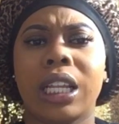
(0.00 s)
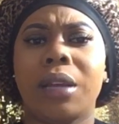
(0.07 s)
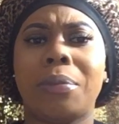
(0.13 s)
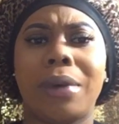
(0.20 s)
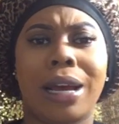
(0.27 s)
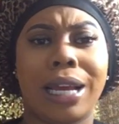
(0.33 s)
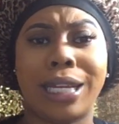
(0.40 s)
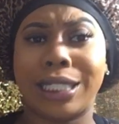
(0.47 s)
they
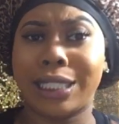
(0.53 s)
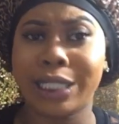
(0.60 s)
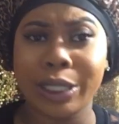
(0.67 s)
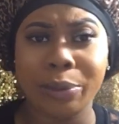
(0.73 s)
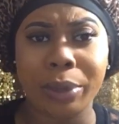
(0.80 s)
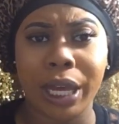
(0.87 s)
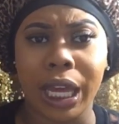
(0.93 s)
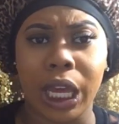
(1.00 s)
buying
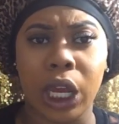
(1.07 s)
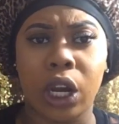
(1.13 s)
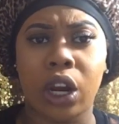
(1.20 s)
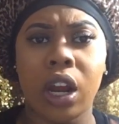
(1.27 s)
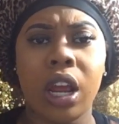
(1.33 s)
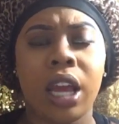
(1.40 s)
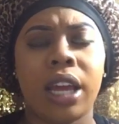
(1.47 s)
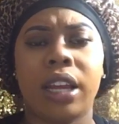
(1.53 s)
cheap
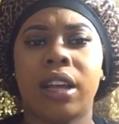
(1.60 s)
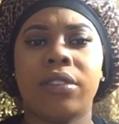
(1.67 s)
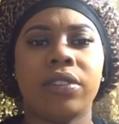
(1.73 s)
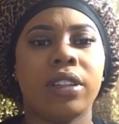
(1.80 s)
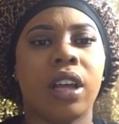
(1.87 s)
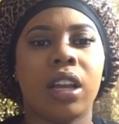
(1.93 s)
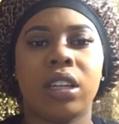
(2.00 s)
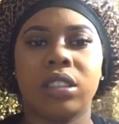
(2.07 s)
hair, and I
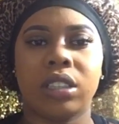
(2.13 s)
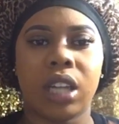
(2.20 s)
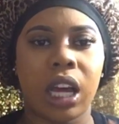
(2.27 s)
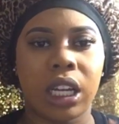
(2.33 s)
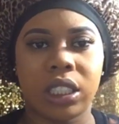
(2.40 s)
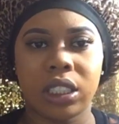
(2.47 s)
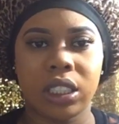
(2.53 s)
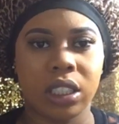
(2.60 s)
feel like it's
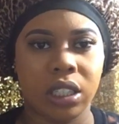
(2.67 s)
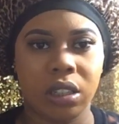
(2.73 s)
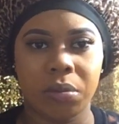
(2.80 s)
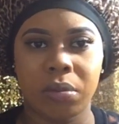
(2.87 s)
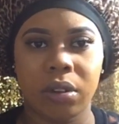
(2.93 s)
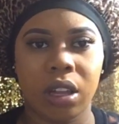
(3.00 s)
not cheap.